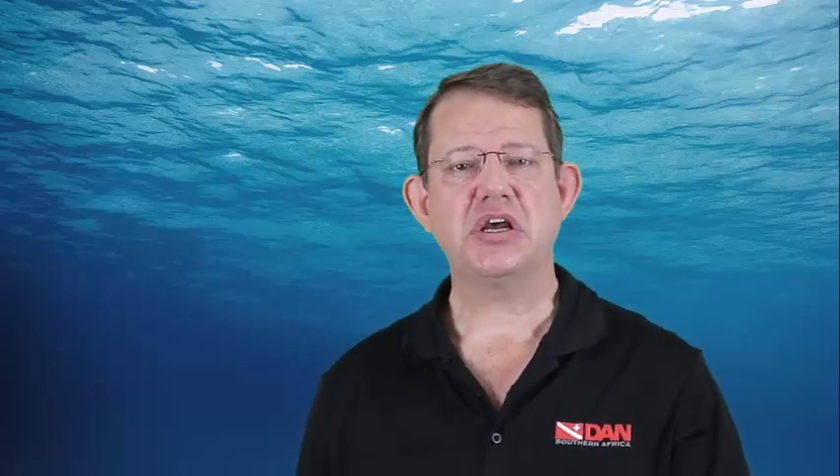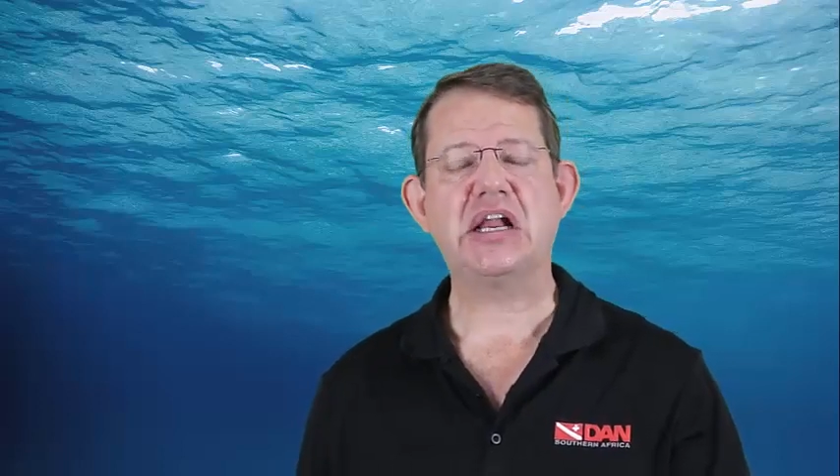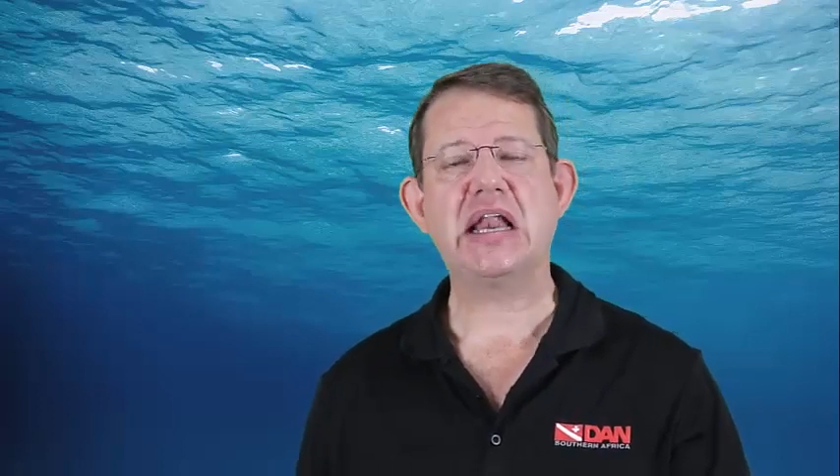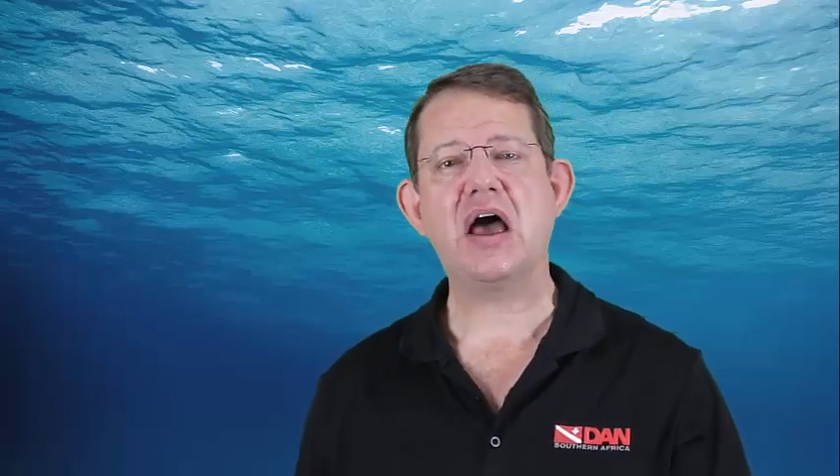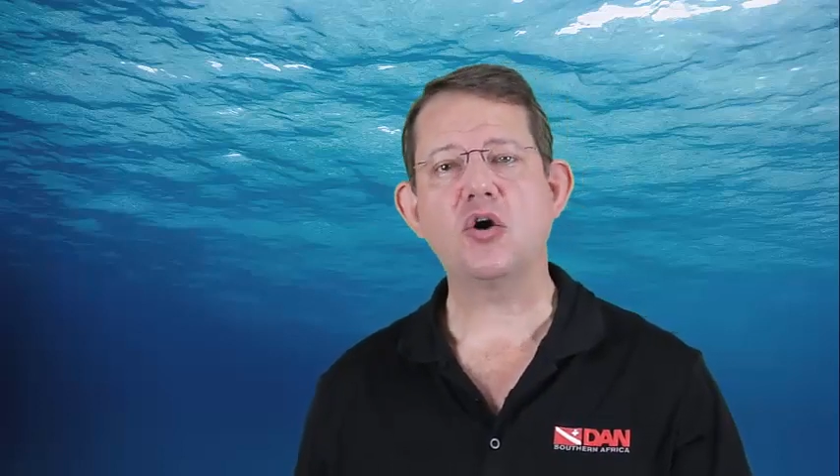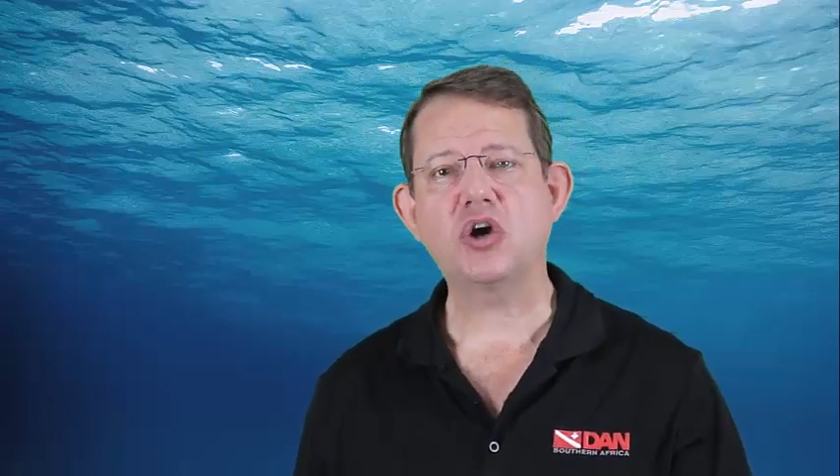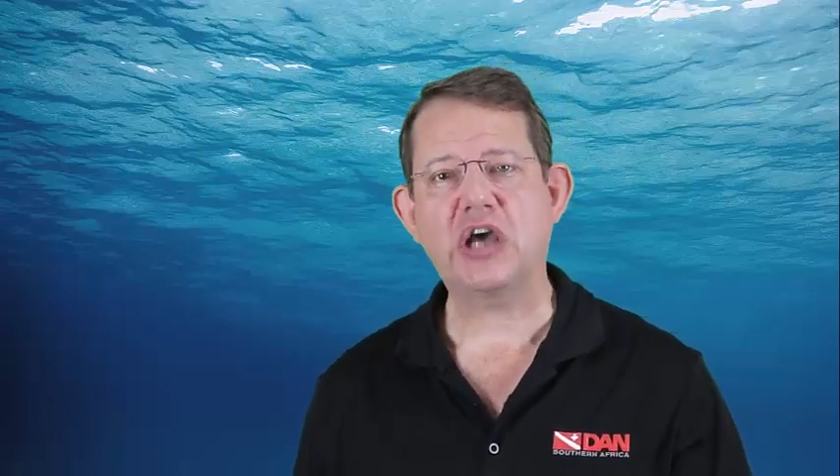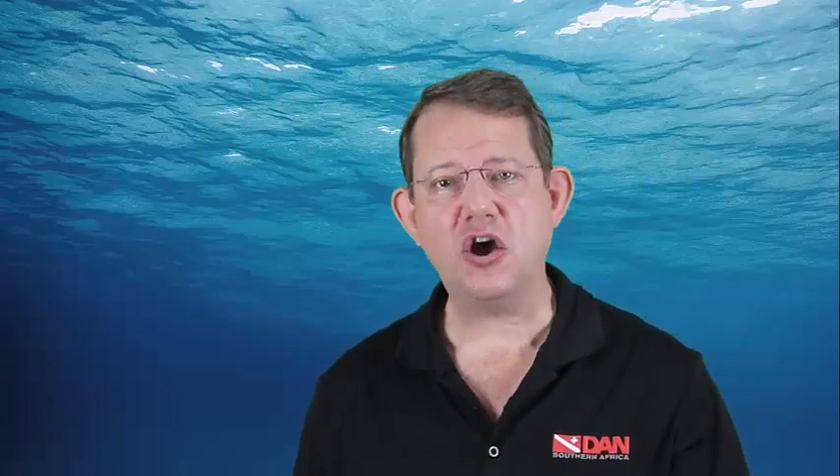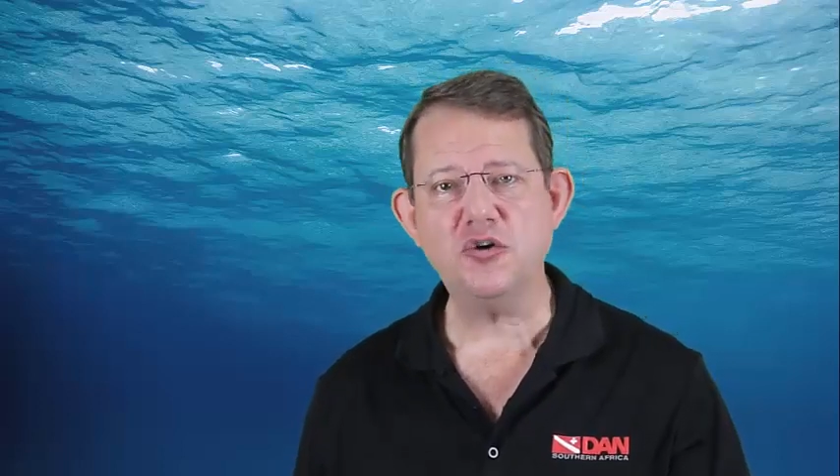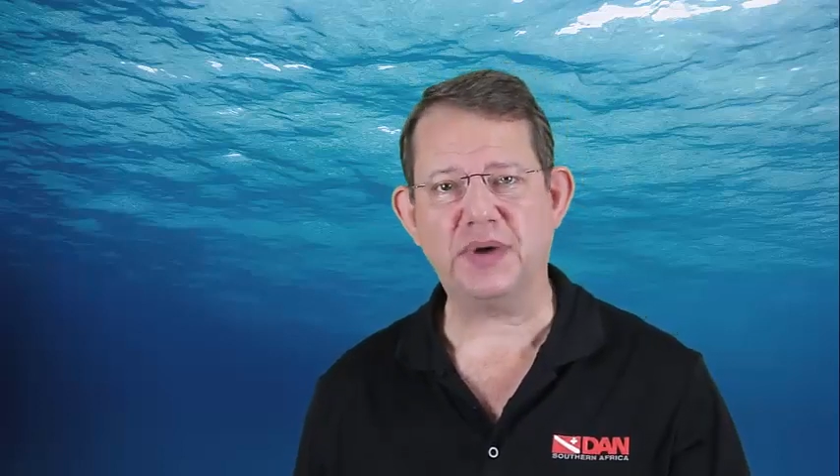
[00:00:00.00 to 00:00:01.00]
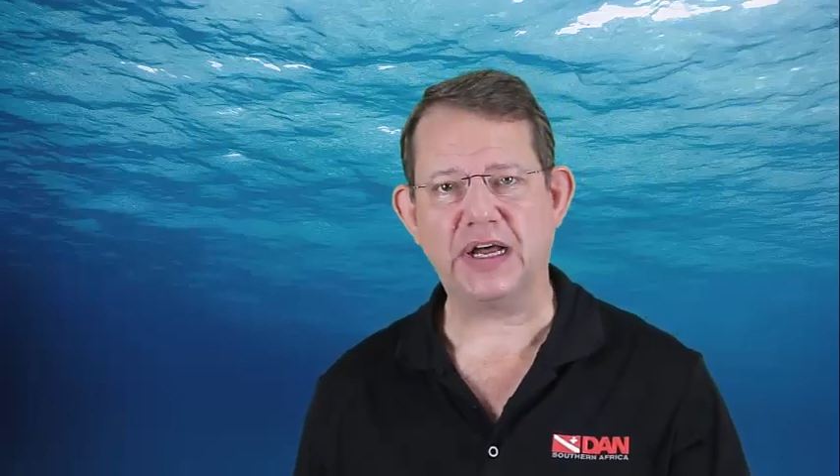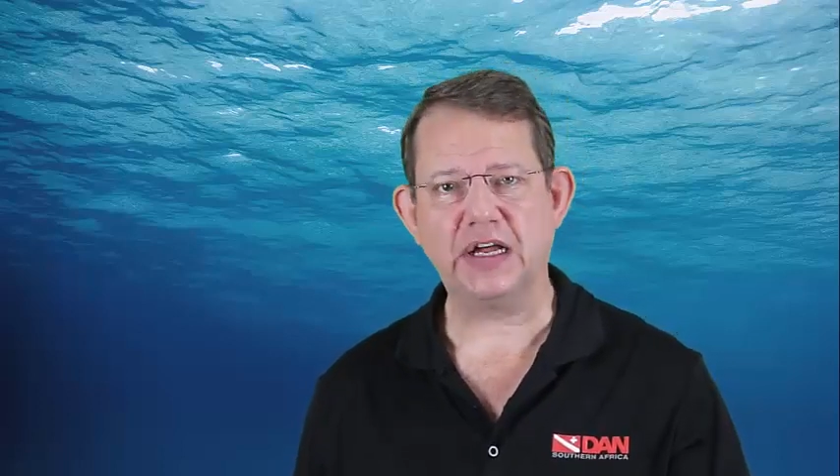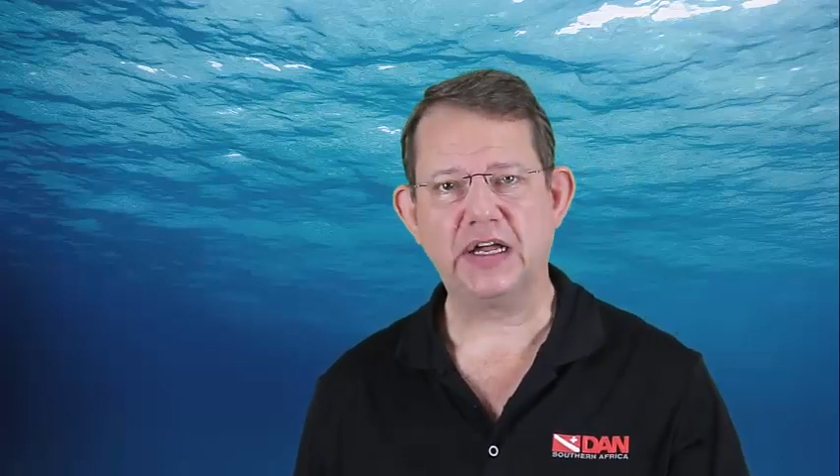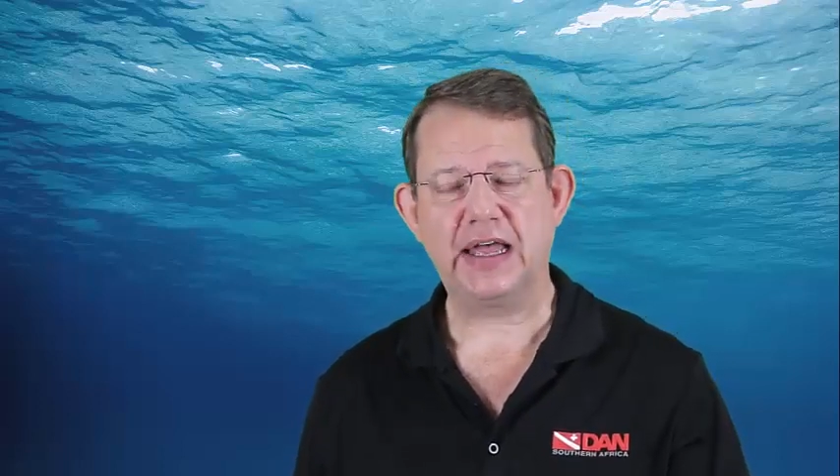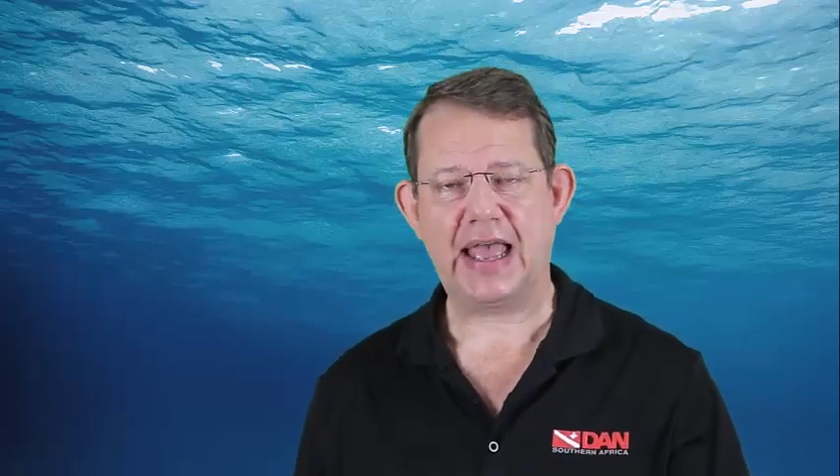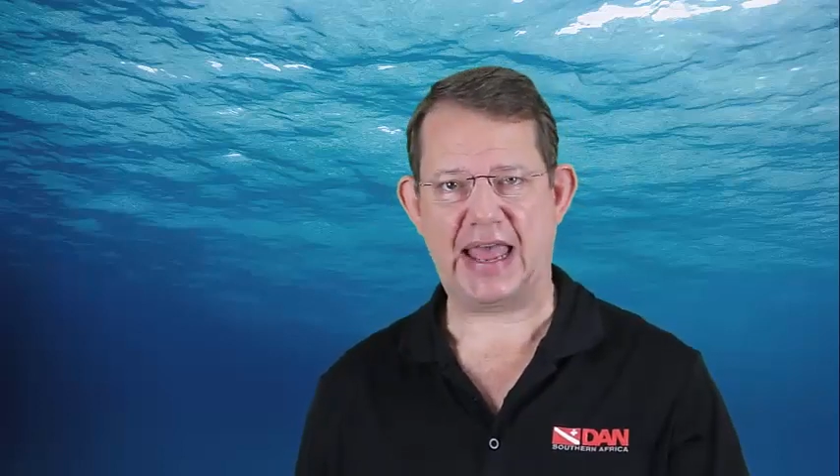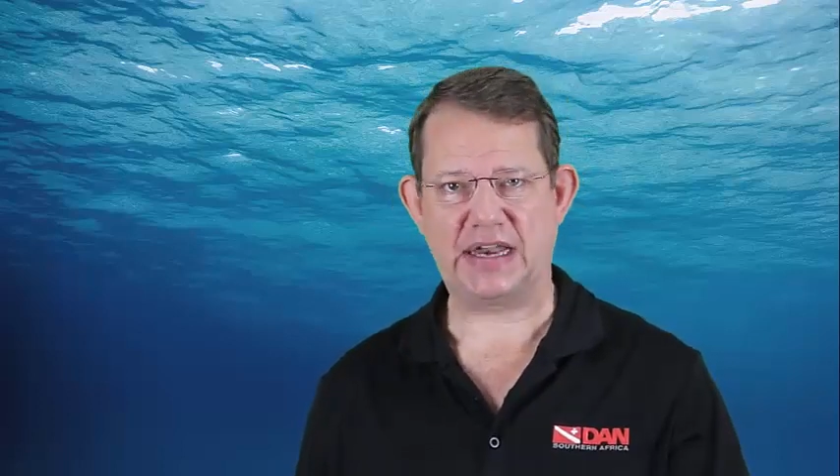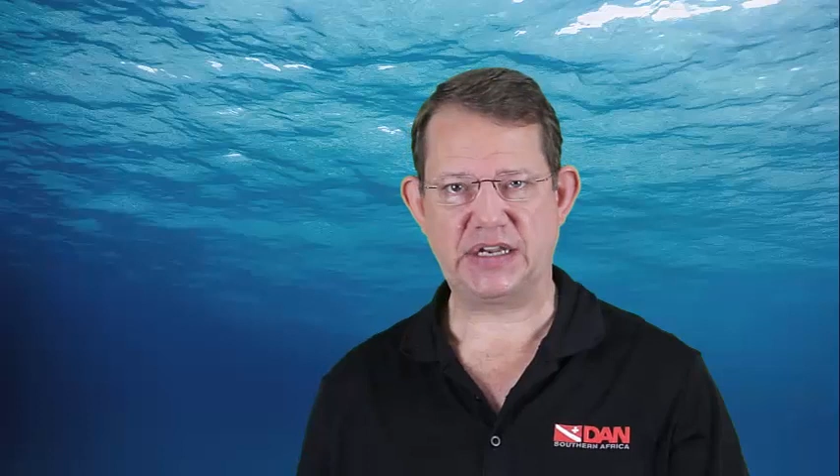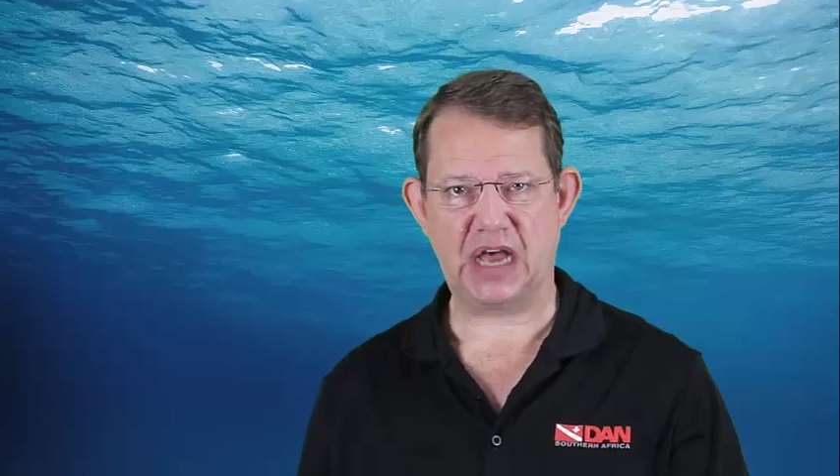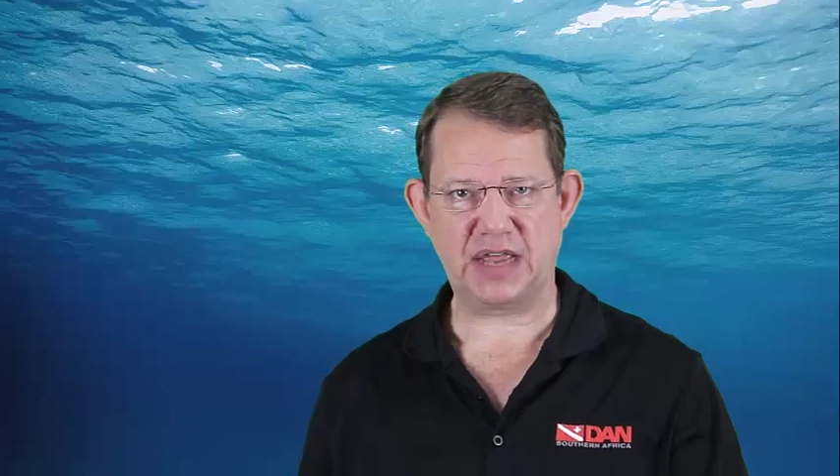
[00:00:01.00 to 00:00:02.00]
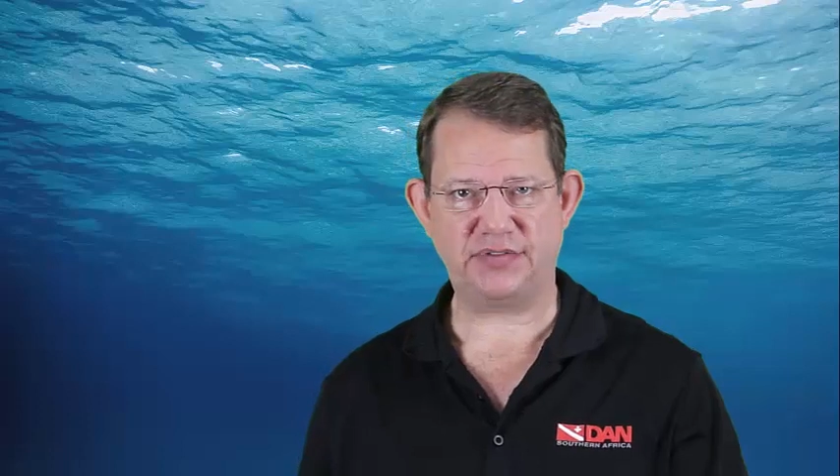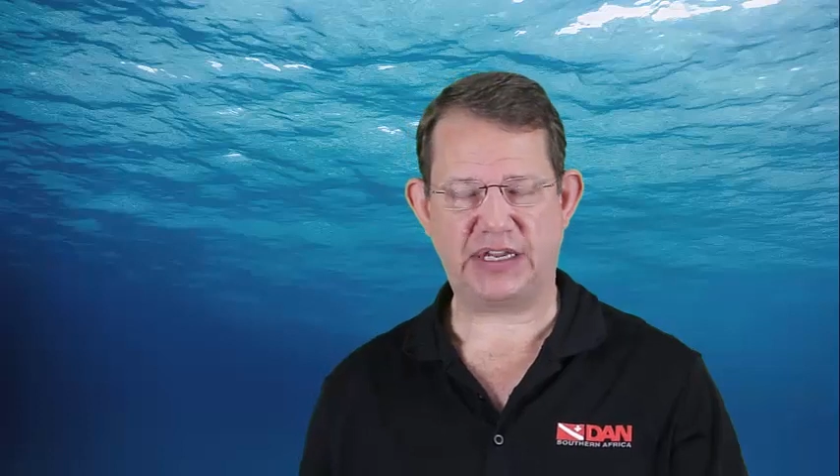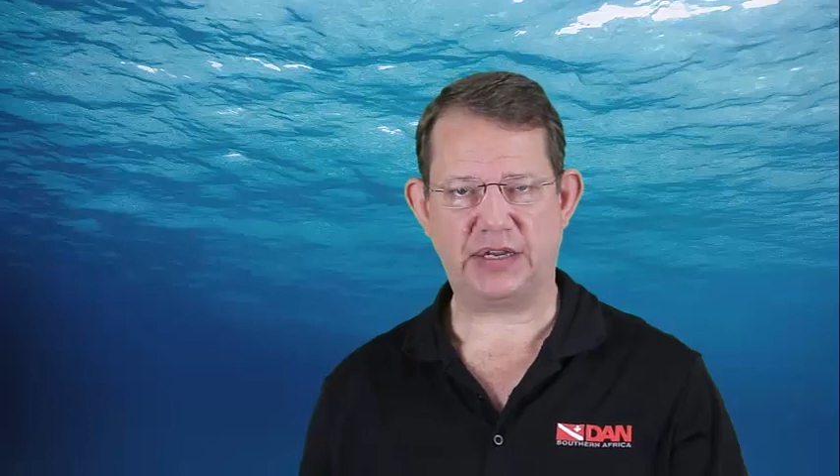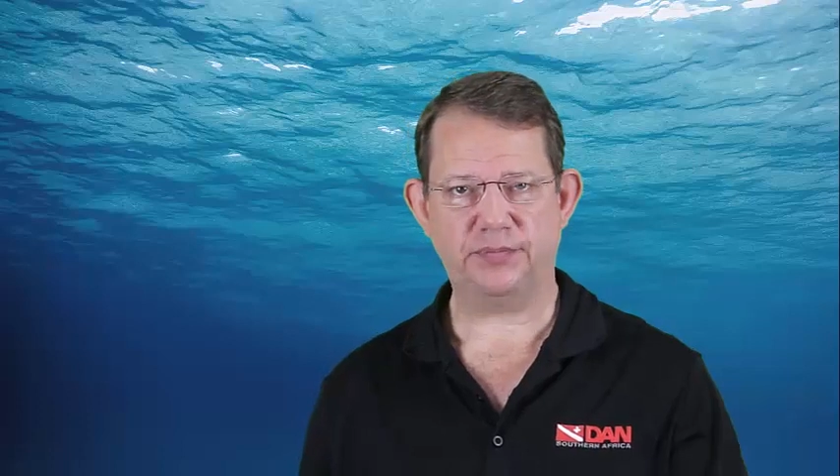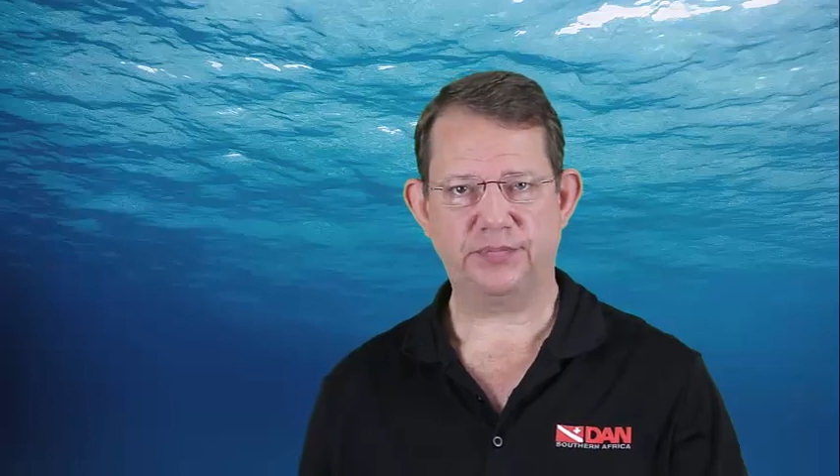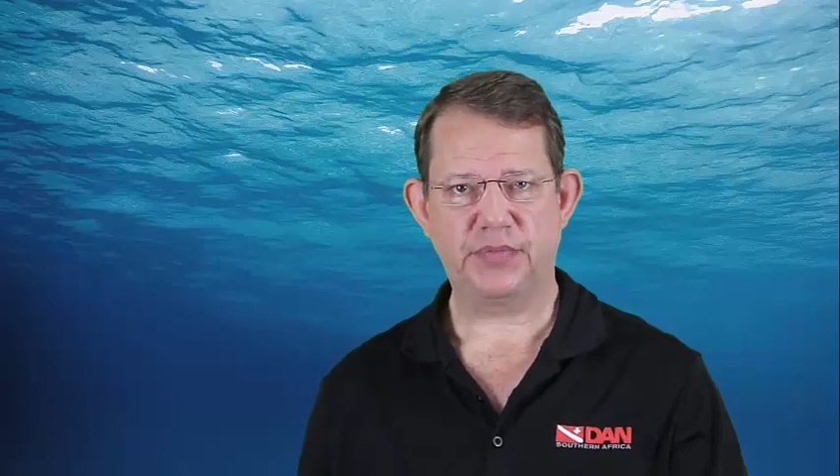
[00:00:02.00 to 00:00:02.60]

glaucoma and diving.